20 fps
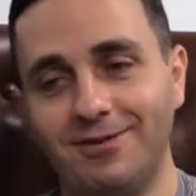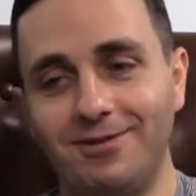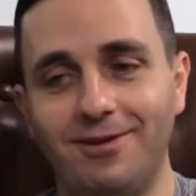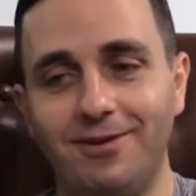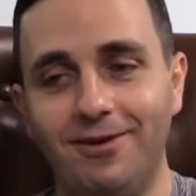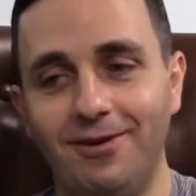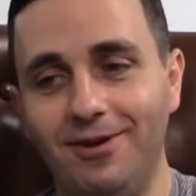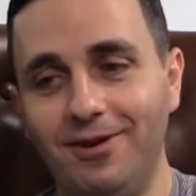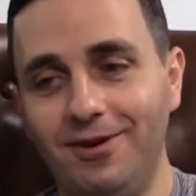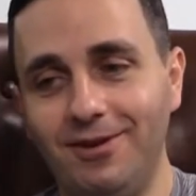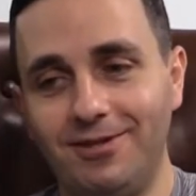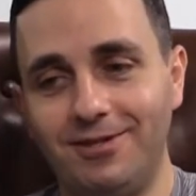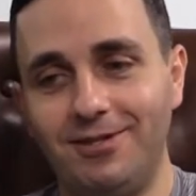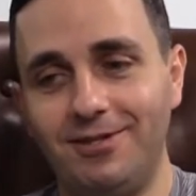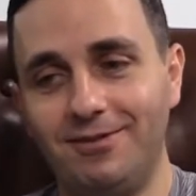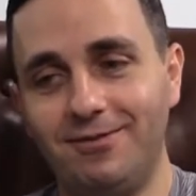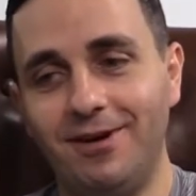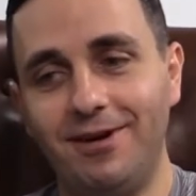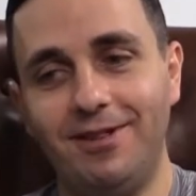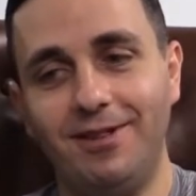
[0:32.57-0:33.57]
so
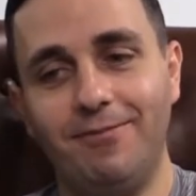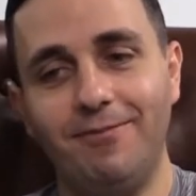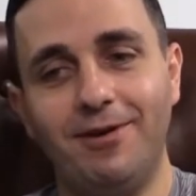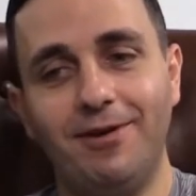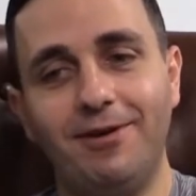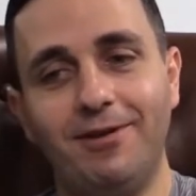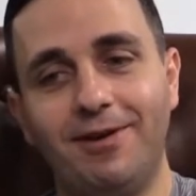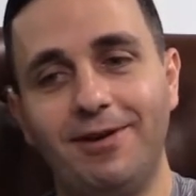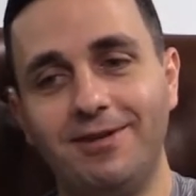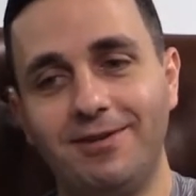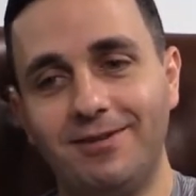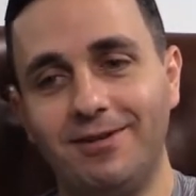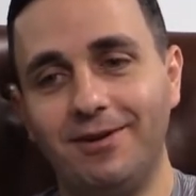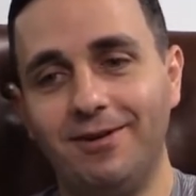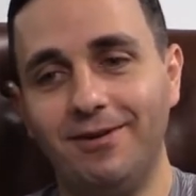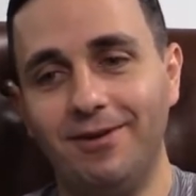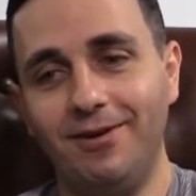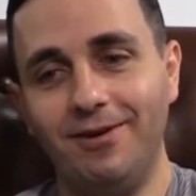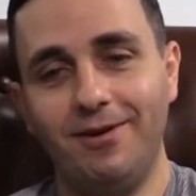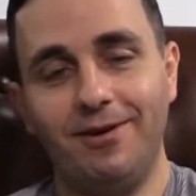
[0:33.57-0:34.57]
she's right in the middle there.
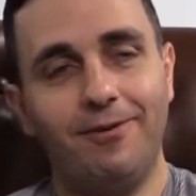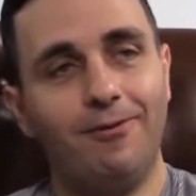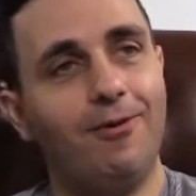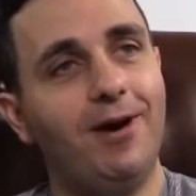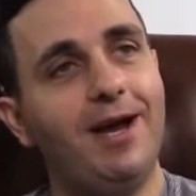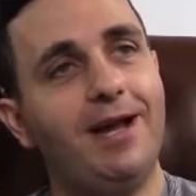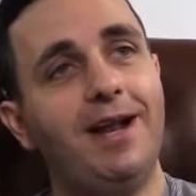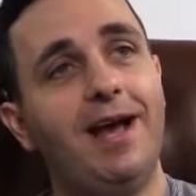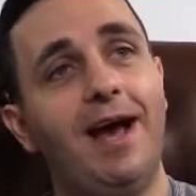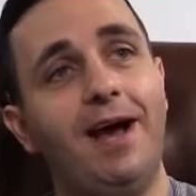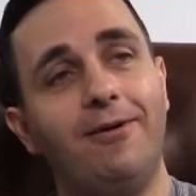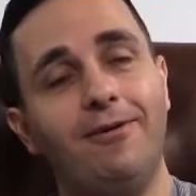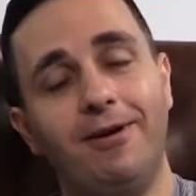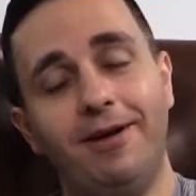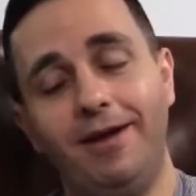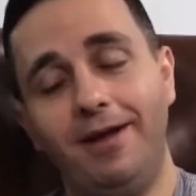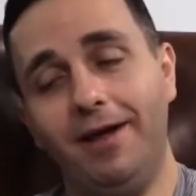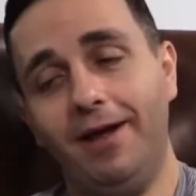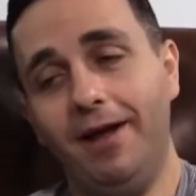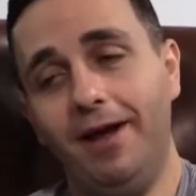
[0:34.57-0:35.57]
So why not,
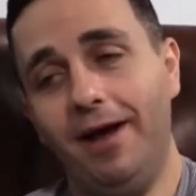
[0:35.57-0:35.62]
right?